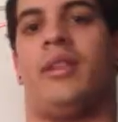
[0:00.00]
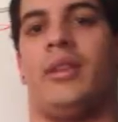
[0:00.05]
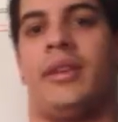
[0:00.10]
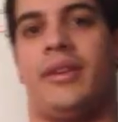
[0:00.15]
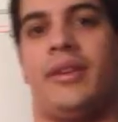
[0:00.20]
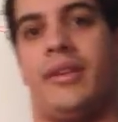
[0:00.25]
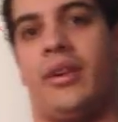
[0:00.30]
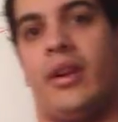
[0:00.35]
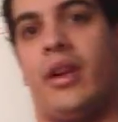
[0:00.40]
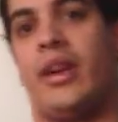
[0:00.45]

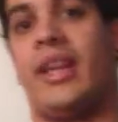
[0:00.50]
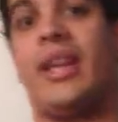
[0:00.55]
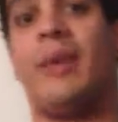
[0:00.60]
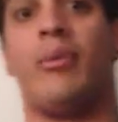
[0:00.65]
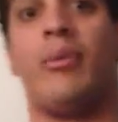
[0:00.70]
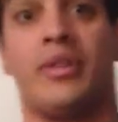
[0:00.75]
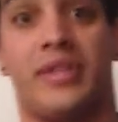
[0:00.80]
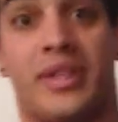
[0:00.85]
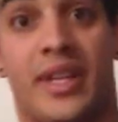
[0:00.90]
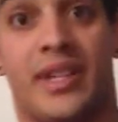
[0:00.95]
this
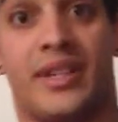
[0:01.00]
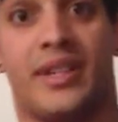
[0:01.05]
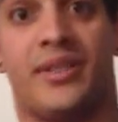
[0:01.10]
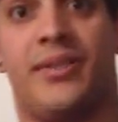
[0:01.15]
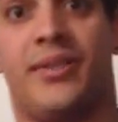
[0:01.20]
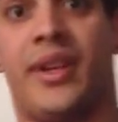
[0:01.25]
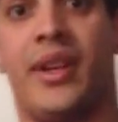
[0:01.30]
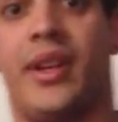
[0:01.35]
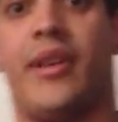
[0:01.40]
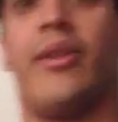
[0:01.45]
hemostasis
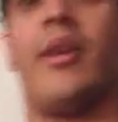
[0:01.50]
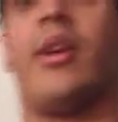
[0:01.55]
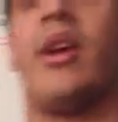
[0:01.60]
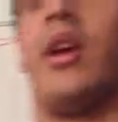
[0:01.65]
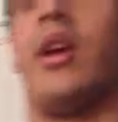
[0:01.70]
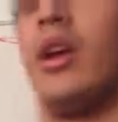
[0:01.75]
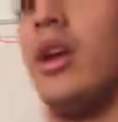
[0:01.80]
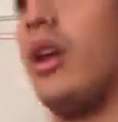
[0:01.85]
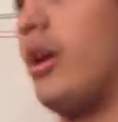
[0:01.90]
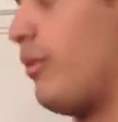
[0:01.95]
video.
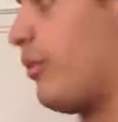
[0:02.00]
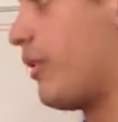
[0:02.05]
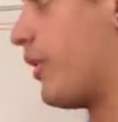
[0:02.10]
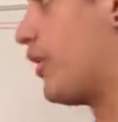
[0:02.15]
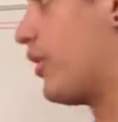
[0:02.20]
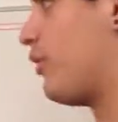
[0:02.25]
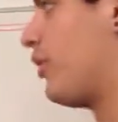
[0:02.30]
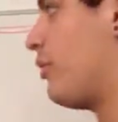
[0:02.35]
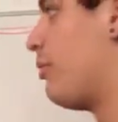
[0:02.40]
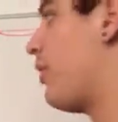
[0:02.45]
We're going to
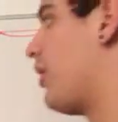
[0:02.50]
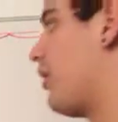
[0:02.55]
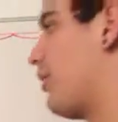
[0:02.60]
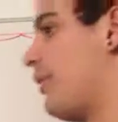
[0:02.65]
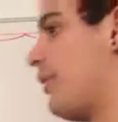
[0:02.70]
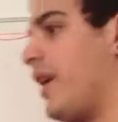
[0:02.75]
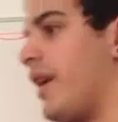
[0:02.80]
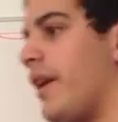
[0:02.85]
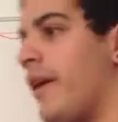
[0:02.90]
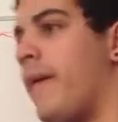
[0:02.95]
go into part
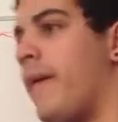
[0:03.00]
3.